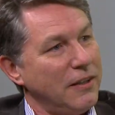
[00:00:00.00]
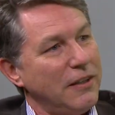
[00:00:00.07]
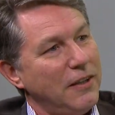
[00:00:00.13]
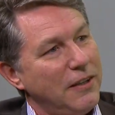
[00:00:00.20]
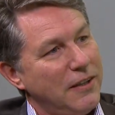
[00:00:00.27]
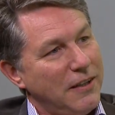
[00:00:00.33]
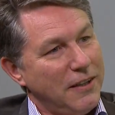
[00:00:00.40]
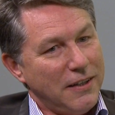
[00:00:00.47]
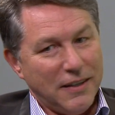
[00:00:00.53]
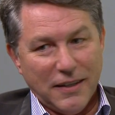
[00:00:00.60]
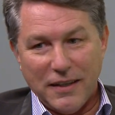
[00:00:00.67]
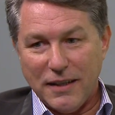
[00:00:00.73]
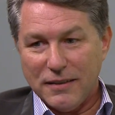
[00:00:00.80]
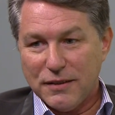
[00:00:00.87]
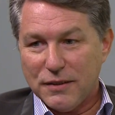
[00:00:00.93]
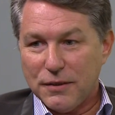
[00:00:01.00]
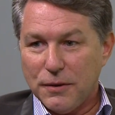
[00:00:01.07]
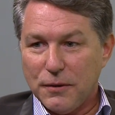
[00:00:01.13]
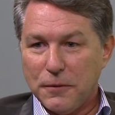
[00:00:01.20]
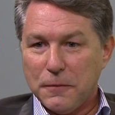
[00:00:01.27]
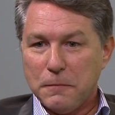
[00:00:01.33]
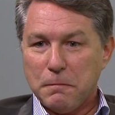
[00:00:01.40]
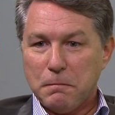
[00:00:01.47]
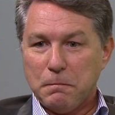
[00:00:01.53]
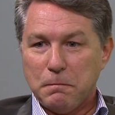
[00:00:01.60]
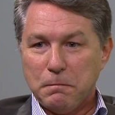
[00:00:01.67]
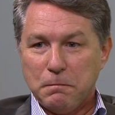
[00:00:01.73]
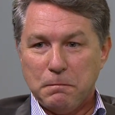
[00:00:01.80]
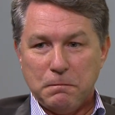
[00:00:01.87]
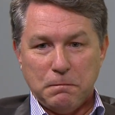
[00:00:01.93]
Mm. And so,
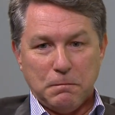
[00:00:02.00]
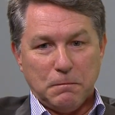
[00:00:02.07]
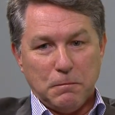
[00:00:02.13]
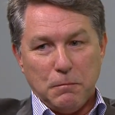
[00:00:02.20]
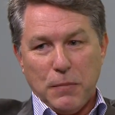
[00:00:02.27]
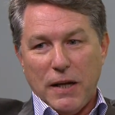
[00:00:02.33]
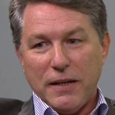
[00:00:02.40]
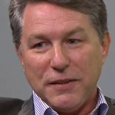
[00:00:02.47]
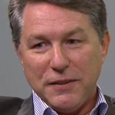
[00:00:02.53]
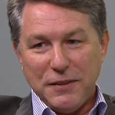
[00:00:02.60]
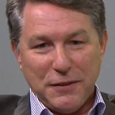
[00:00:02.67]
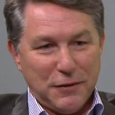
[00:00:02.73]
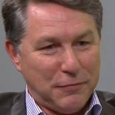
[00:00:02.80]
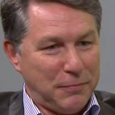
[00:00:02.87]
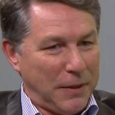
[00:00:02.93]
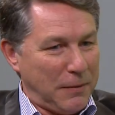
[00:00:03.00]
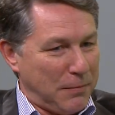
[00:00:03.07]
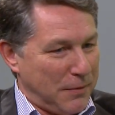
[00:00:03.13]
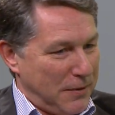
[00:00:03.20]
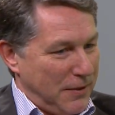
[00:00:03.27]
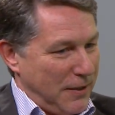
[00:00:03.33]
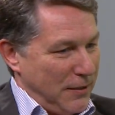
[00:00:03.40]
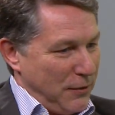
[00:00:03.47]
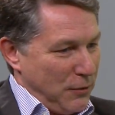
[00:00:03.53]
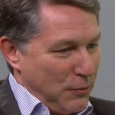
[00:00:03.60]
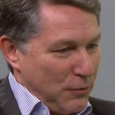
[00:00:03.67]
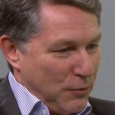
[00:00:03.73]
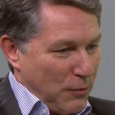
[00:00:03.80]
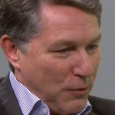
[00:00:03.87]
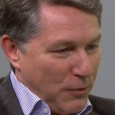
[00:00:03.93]
blank sheet of paper, and you
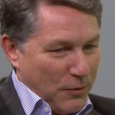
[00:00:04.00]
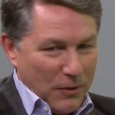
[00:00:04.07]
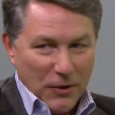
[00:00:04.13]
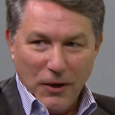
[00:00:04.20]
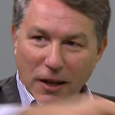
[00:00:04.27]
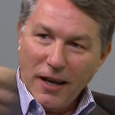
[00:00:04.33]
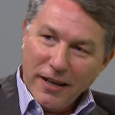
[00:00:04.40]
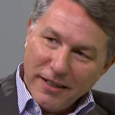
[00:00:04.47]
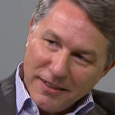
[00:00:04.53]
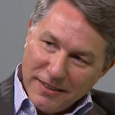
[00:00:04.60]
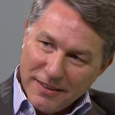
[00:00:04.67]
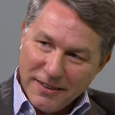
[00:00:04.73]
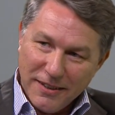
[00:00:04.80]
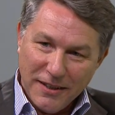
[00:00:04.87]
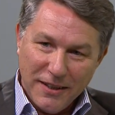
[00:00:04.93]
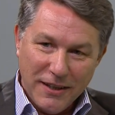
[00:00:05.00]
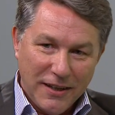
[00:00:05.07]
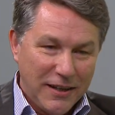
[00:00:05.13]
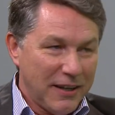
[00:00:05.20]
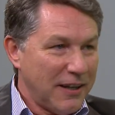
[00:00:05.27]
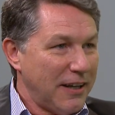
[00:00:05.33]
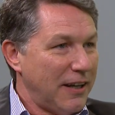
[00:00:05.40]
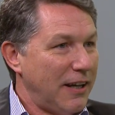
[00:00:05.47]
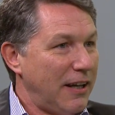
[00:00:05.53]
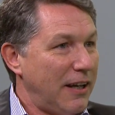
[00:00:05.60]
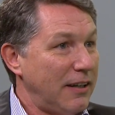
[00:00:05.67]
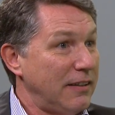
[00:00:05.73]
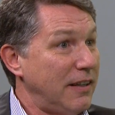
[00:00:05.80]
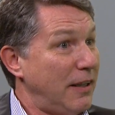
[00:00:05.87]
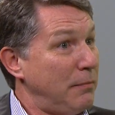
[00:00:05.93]
draw a line,
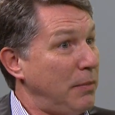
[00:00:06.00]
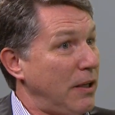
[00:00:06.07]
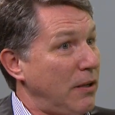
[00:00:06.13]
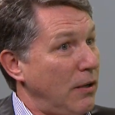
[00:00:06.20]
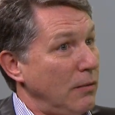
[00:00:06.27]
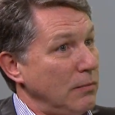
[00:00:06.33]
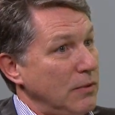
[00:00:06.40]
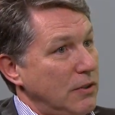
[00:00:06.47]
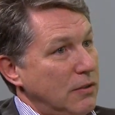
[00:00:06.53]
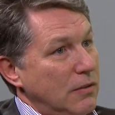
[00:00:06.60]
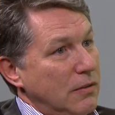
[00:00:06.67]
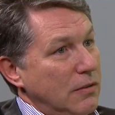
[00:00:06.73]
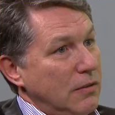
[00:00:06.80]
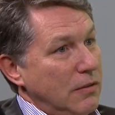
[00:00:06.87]
and that becomes,